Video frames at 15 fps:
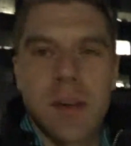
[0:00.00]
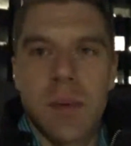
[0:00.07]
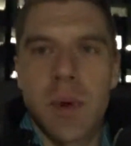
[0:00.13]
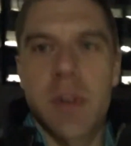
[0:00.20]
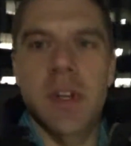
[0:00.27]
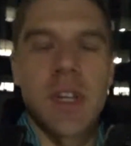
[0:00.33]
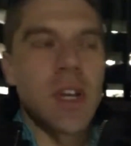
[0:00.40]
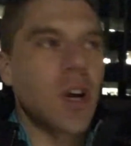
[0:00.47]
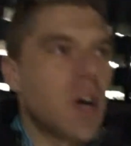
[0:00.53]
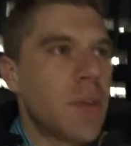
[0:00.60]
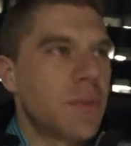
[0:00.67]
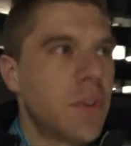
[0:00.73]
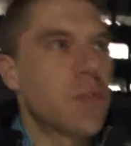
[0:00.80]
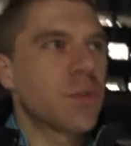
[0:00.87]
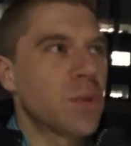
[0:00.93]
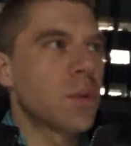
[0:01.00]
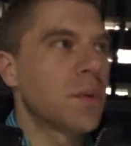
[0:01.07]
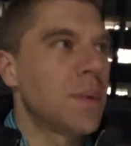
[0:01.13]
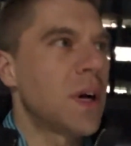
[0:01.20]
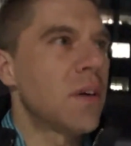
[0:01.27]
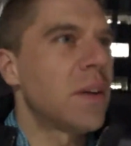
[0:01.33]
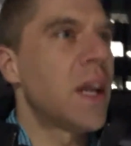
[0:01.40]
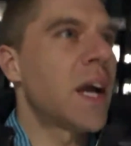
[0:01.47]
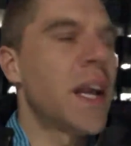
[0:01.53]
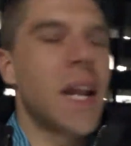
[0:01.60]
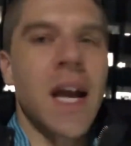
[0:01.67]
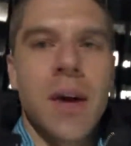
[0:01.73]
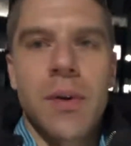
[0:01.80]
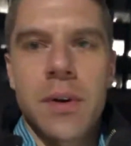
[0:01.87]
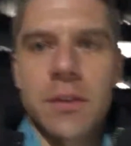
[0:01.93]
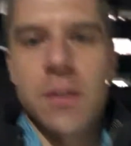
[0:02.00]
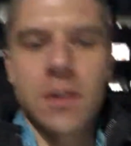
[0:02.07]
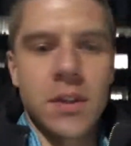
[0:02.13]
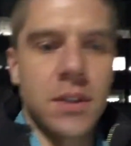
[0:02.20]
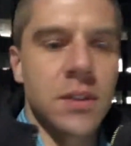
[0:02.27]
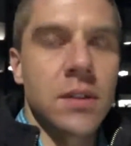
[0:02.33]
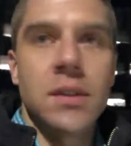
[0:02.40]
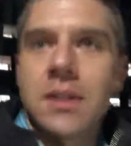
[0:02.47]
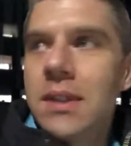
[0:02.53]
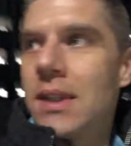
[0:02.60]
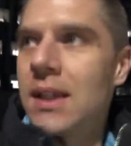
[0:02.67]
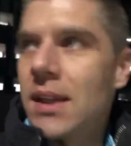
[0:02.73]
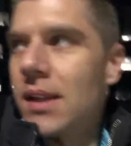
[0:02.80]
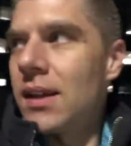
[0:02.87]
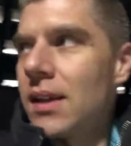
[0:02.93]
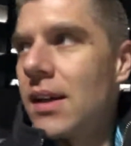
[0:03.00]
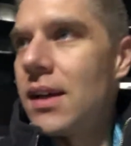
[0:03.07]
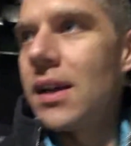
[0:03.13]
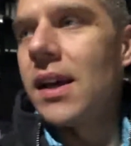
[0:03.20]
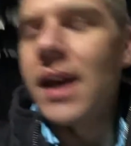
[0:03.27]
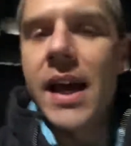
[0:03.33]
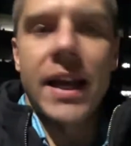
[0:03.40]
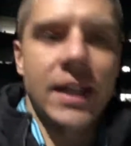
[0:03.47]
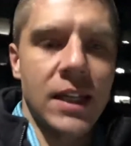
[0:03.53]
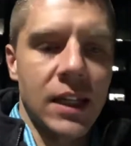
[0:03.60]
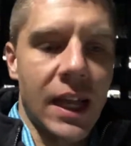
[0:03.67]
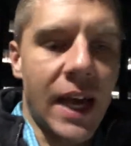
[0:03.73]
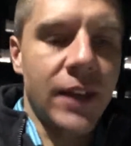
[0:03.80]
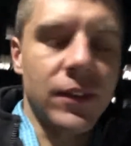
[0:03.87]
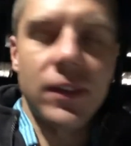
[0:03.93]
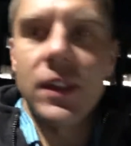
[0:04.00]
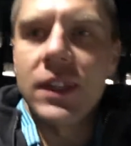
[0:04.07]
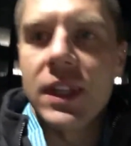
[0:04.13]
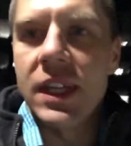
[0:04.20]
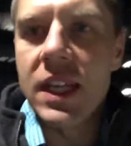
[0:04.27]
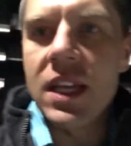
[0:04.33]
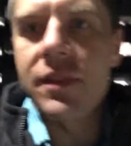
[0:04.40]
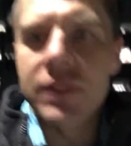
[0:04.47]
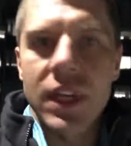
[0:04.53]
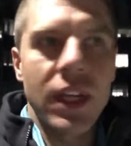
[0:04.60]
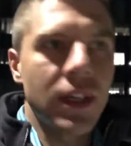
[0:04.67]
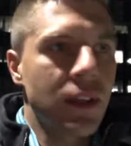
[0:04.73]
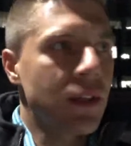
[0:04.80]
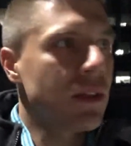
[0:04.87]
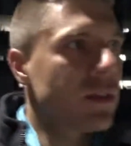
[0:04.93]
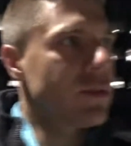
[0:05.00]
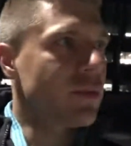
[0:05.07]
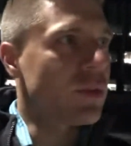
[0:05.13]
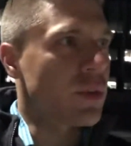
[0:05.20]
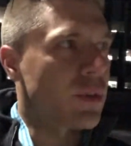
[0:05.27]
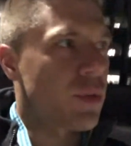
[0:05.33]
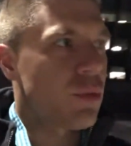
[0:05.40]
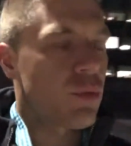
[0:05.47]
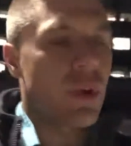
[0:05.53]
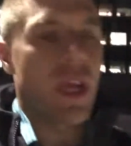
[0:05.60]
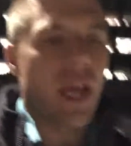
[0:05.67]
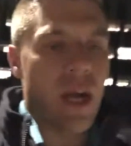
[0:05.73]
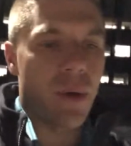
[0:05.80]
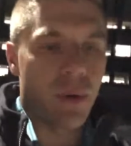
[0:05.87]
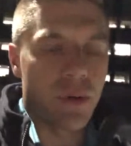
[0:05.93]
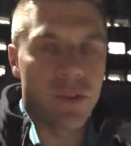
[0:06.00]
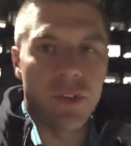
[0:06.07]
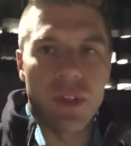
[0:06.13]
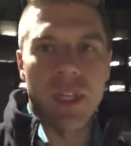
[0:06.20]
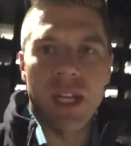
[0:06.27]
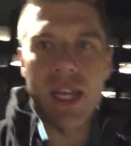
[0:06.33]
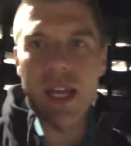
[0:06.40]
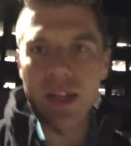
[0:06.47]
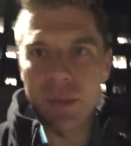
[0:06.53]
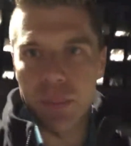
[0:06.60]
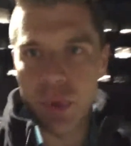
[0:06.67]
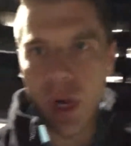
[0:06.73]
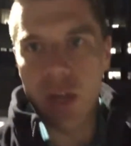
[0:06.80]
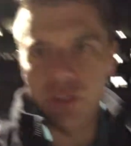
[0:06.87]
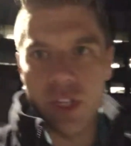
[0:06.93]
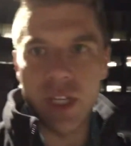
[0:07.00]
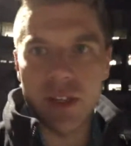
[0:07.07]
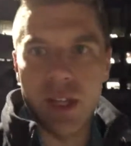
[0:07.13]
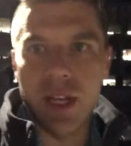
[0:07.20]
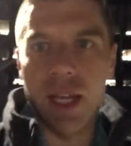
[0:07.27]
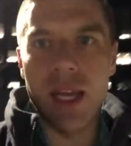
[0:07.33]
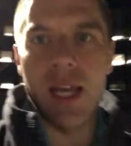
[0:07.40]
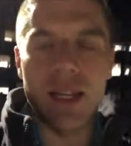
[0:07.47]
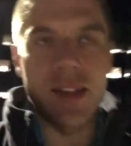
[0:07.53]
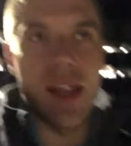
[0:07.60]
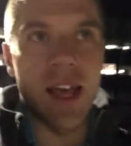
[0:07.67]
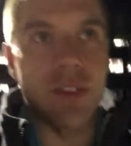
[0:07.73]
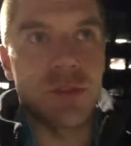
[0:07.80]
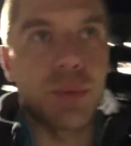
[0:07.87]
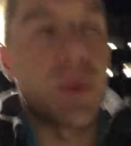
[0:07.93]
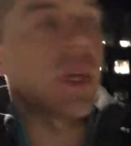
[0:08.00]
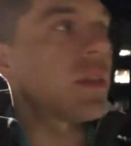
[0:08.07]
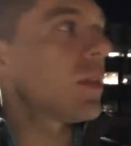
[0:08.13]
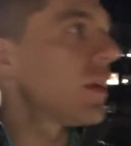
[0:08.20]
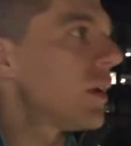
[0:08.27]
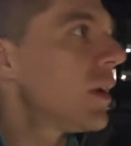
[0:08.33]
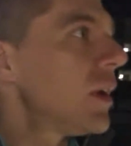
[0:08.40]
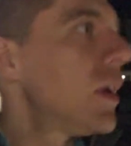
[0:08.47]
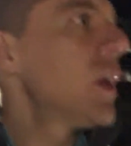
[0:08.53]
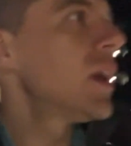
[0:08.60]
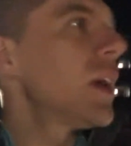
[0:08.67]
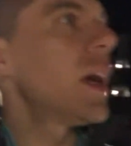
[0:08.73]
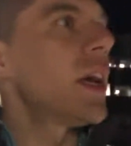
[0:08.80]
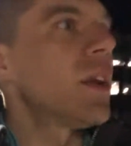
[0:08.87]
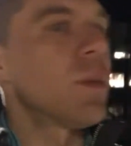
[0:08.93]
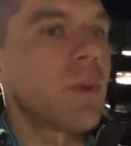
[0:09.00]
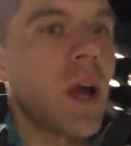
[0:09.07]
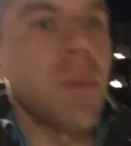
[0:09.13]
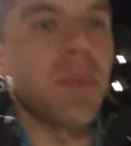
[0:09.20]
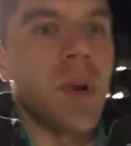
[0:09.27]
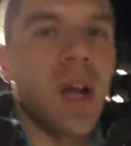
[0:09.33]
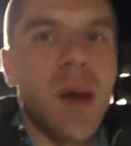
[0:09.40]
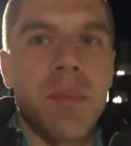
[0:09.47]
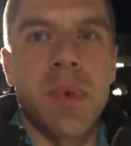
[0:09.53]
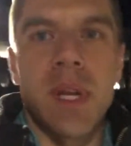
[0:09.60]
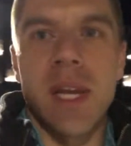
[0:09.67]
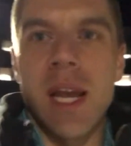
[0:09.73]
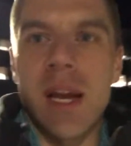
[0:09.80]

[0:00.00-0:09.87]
worked in the office for about 9 hours, had class in the evening for 3 hours, and then I had a project that I got tasked with. Had to wrap it up, and